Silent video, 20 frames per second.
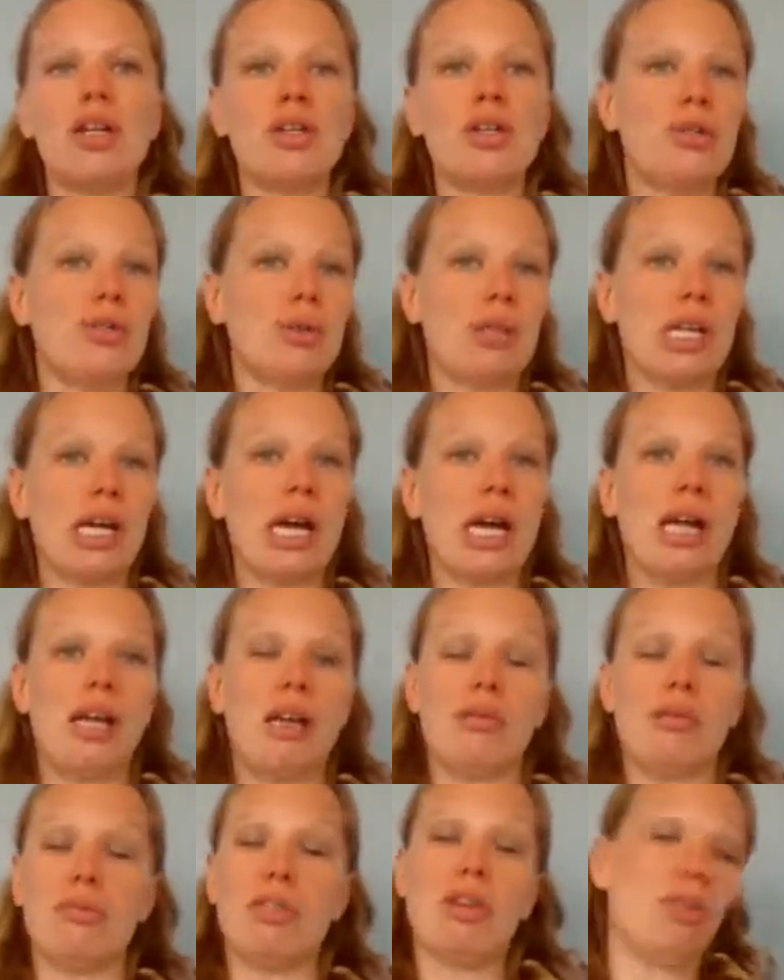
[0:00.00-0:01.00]
you
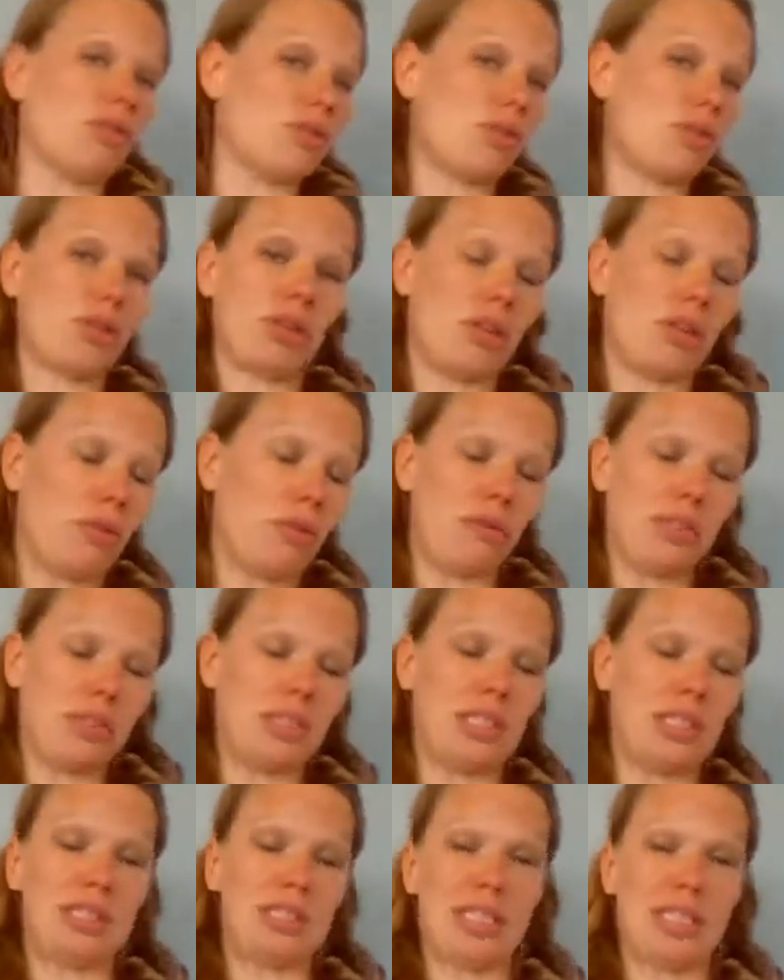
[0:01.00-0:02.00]
can
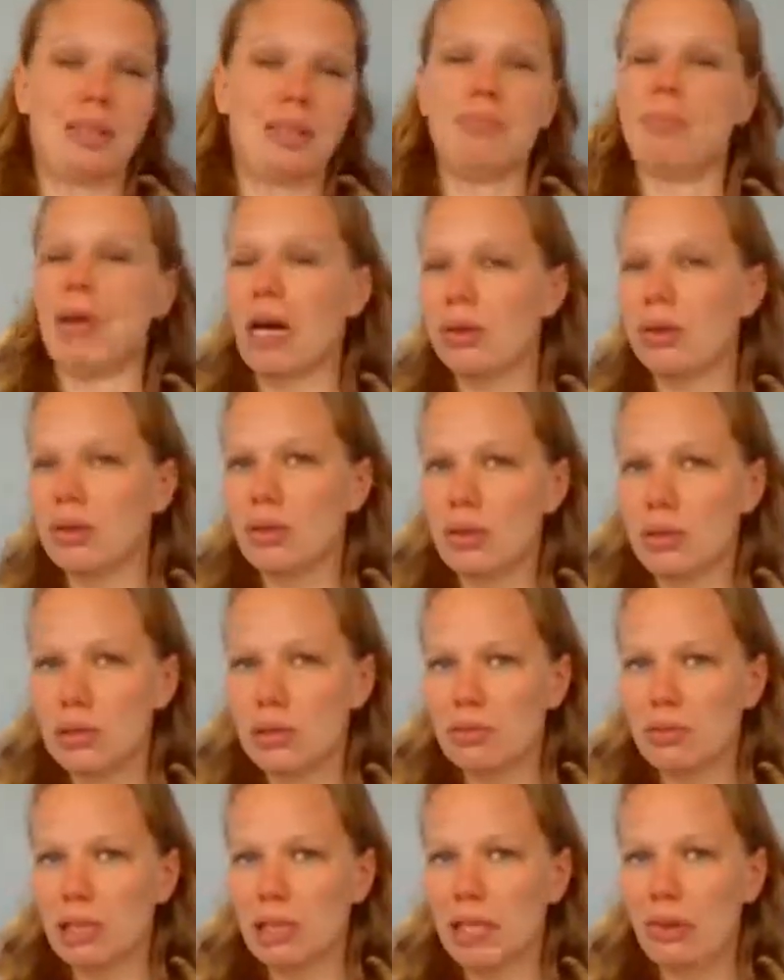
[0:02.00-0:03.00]
obviously set
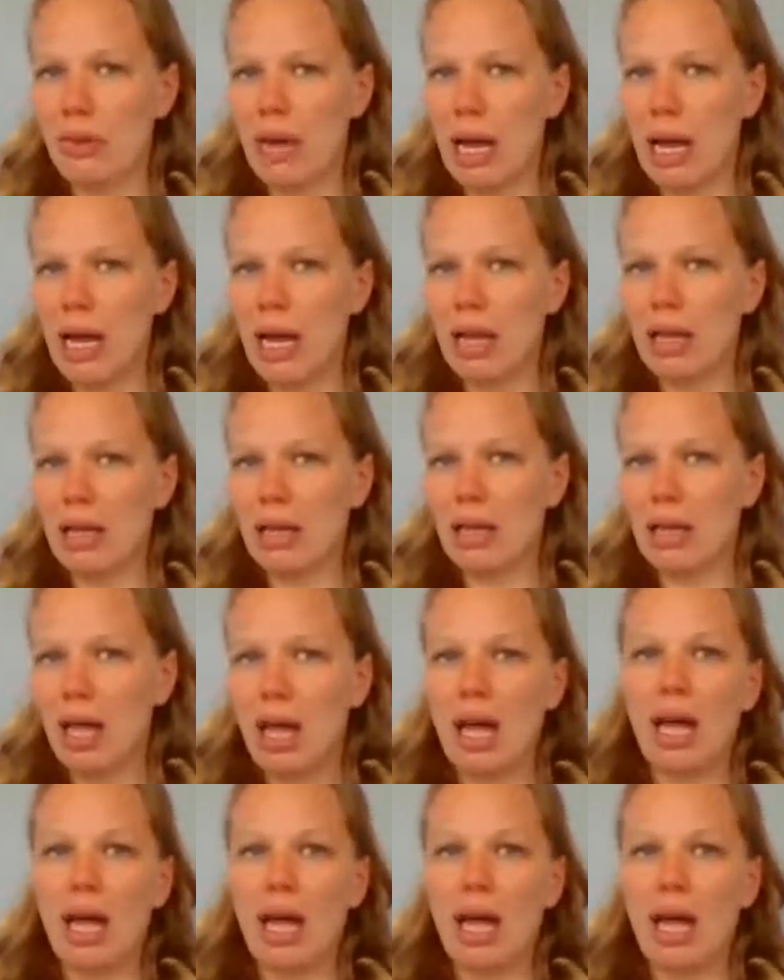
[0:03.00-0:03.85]
boundaries really well.